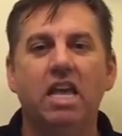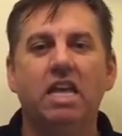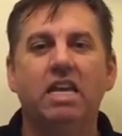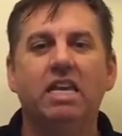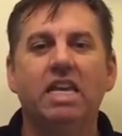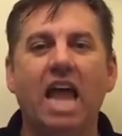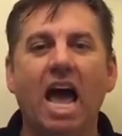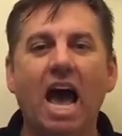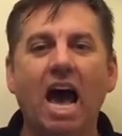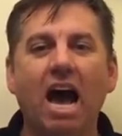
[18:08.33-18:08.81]

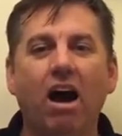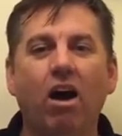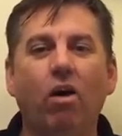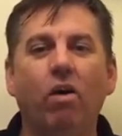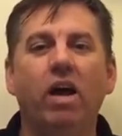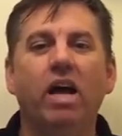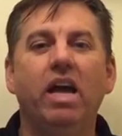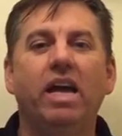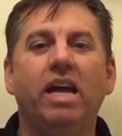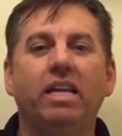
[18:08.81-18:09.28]

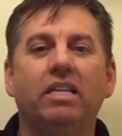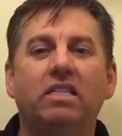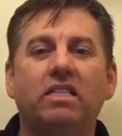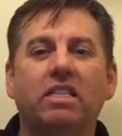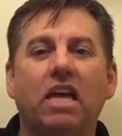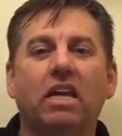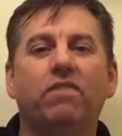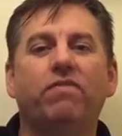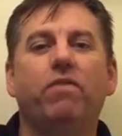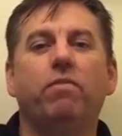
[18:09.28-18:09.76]
Now,
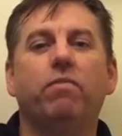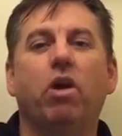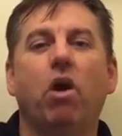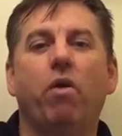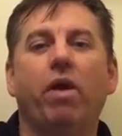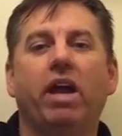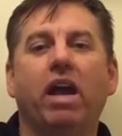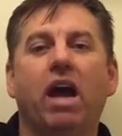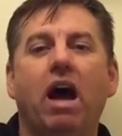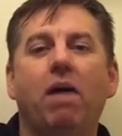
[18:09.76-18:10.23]
instead of him
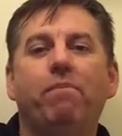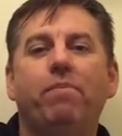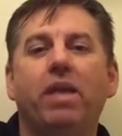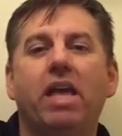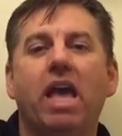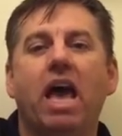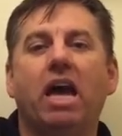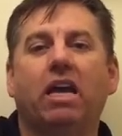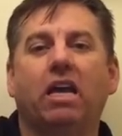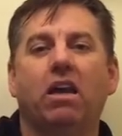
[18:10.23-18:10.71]
going up
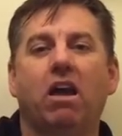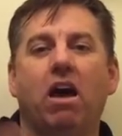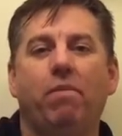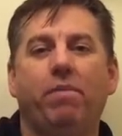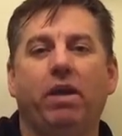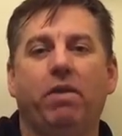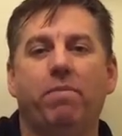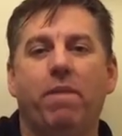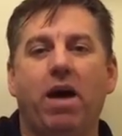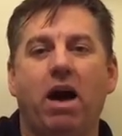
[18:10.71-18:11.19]
the
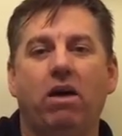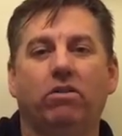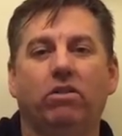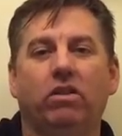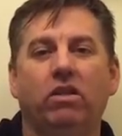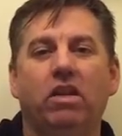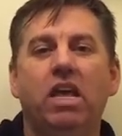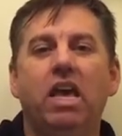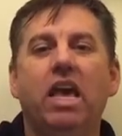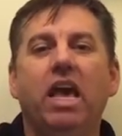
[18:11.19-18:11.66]
economic
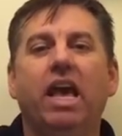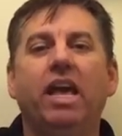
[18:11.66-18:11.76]
mountain,